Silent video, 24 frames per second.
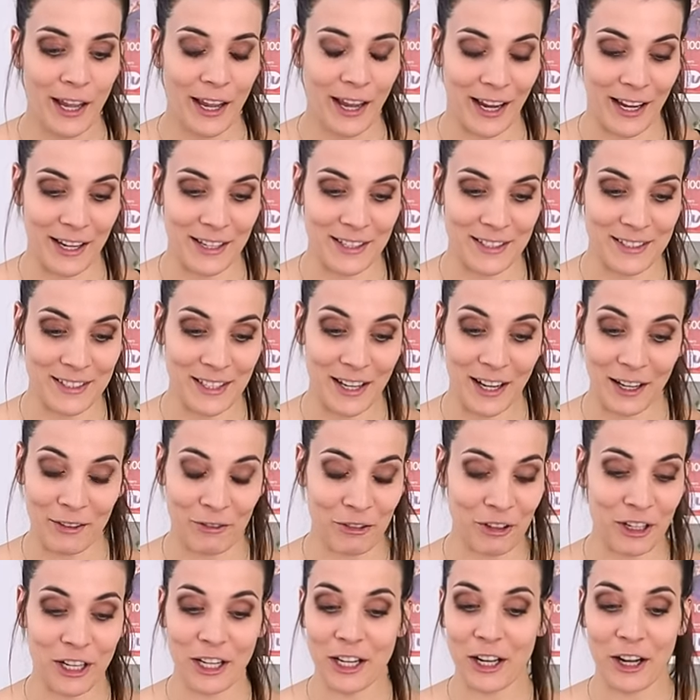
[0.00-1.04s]
And I
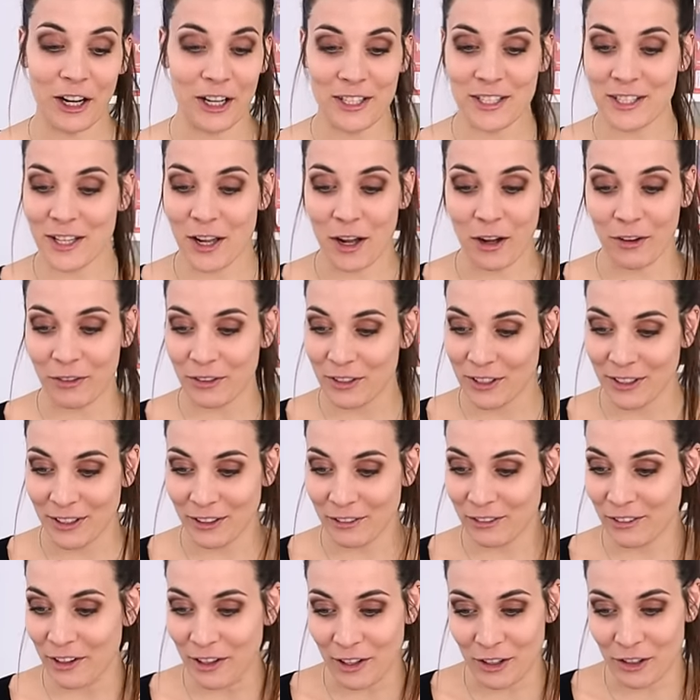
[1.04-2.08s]
realized after the
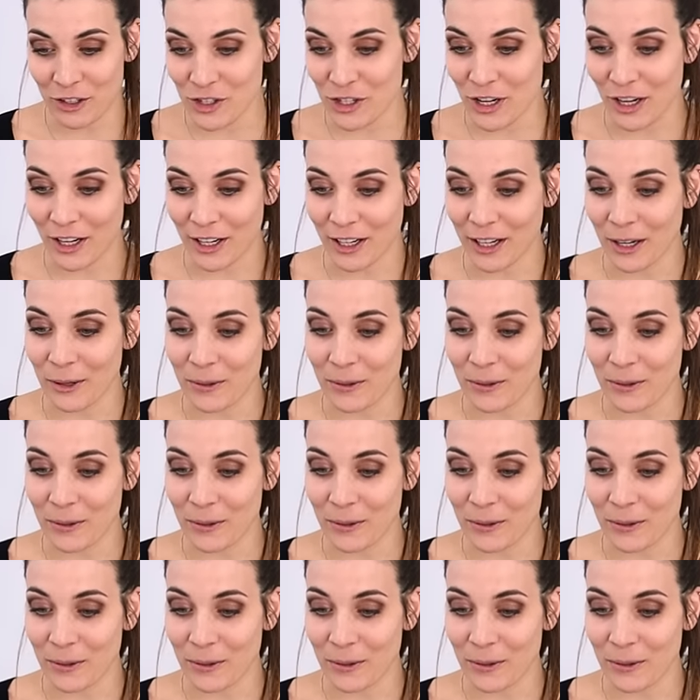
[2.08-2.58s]
first chunk,